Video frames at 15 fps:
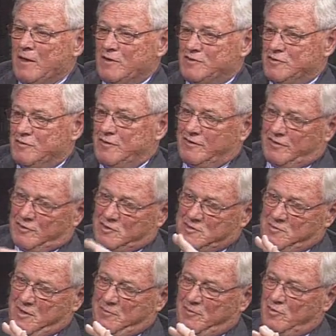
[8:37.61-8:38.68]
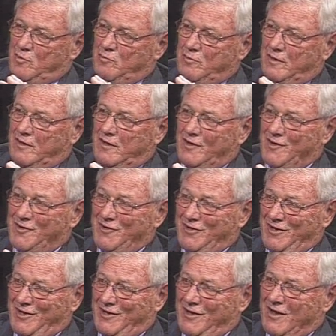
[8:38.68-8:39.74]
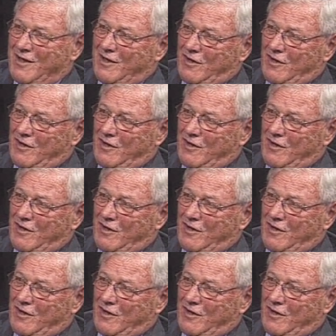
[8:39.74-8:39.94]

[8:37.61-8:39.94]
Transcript: so that those people who really are in need